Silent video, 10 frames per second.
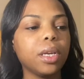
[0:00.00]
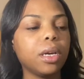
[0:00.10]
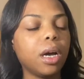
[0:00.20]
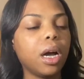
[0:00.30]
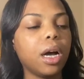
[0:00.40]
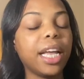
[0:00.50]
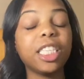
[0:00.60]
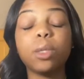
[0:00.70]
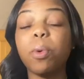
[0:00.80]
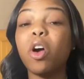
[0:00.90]
and
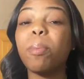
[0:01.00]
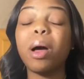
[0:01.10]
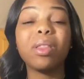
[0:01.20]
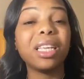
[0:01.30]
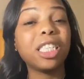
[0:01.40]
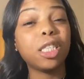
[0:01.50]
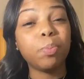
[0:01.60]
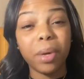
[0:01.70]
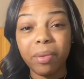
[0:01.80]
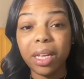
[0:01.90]
spoke about this
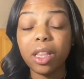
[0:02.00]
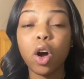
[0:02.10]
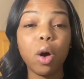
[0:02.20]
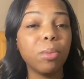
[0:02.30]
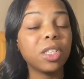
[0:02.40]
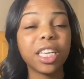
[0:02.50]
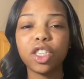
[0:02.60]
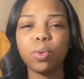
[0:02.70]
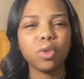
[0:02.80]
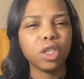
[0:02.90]
spirit, the
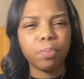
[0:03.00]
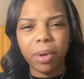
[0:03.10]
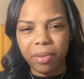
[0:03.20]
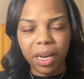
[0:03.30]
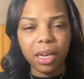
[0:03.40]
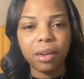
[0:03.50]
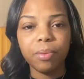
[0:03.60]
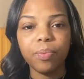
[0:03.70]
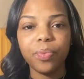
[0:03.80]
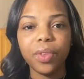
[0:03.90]
homosexual spirit,
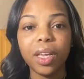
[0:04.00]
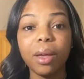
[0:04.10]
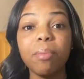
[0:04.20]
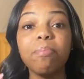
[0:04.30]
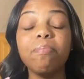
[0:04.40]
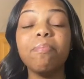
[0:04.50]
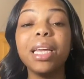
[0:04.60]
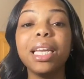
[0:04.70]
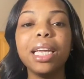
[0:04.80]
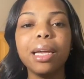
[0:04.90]

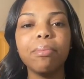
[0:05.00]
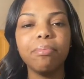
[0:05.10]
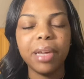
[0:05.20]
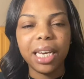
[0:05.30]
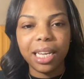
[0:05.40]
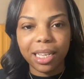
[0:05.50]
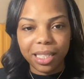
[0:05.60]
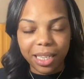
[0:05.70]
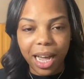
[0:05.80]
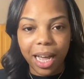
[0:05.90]
many, many
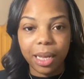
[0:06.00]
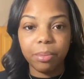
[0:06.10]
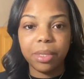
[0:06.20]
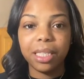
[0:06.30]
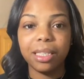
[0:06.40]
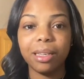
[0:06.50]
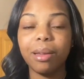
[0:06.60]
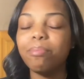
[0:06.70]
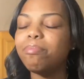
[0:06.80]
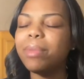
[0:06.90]
times.
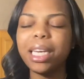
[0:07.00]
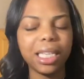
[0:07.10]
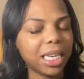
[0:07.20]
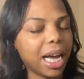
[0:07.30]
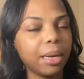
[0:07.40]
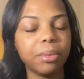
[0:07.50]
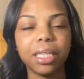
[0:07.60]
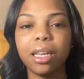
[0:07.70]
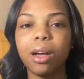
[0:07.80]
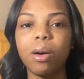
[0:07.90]
Many times,
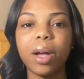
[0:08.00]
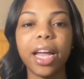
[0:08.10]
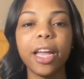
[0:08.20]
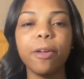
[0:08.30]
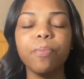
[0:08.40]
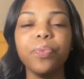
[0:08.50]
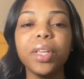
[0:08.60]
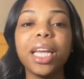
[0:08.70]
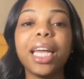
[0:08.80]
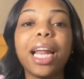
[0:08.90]
okay?
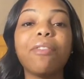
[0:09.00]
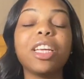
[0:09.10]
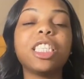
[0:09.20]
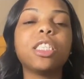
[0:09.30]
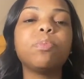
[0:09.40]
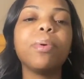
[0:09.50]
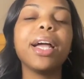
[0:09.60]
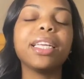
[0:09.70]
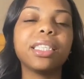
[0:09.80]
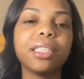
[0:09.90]
And I've
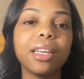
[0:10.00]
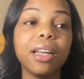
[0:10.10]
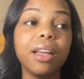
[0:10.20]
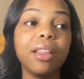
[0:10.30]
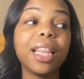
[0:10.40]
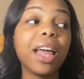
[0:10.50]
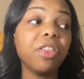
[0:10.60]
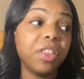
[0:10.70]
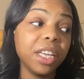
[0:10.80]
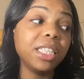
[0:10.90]
expressed
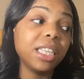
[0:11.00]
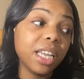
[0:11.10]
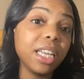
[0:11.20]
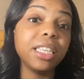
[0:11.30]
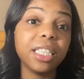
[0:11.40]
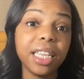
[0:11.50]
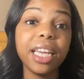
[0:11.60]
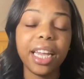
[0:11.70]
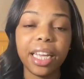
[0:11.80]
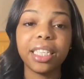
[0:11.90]
that this is
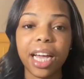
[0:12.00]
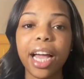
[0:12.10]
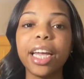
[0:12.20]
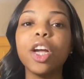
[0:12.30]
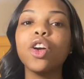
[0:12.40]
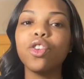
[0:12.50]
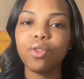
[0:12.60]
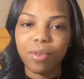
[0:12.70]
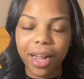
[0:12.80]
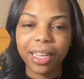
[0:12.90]
the
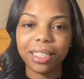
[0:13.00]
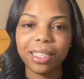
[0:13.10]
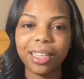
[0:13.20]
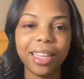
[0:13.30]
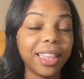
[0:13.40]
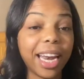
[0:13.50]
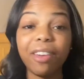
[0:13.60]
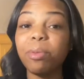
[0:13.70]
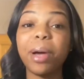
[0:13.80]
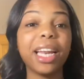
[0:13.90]
Antichrist that
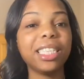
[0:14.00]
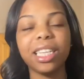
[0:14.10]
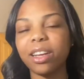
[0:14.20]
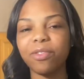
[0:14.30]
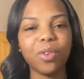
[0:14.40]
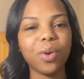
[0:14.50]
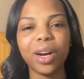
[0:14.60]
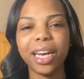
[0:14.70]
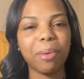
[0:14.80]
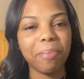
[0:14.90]
everybody's looking for
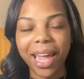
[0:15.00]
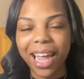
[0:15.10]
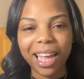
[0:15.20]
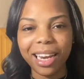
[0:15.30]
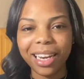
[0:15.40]
in a man.